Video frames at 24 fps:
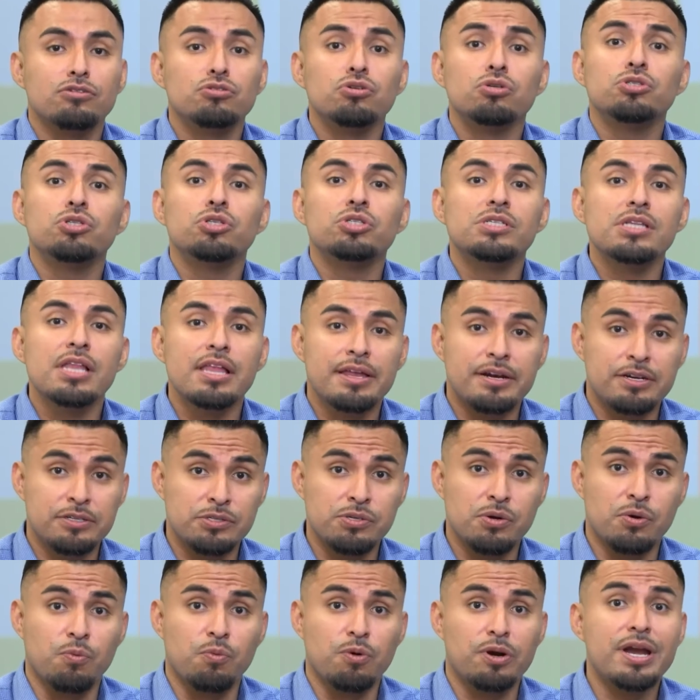So just let
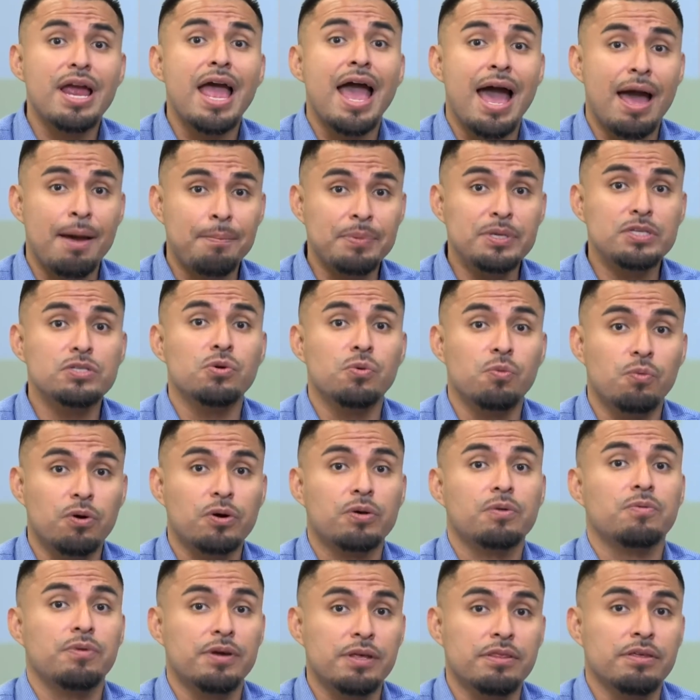us know. We're happy to
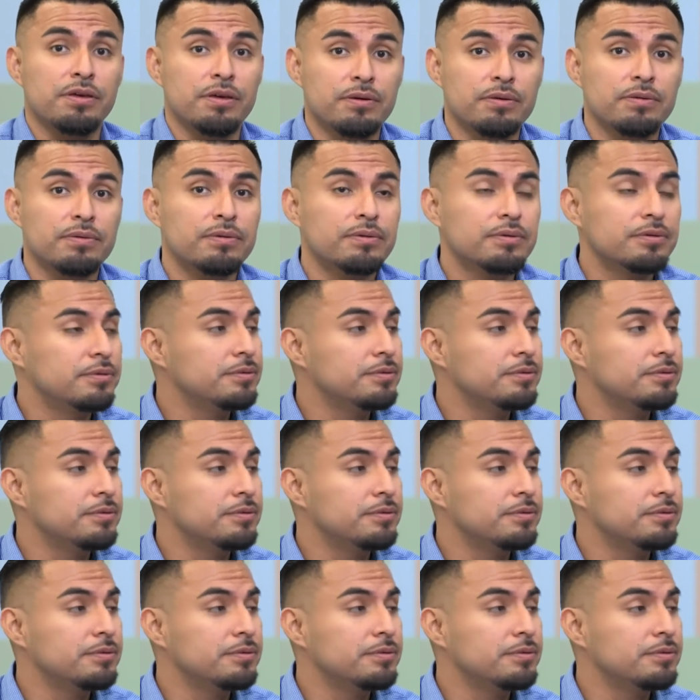work with you.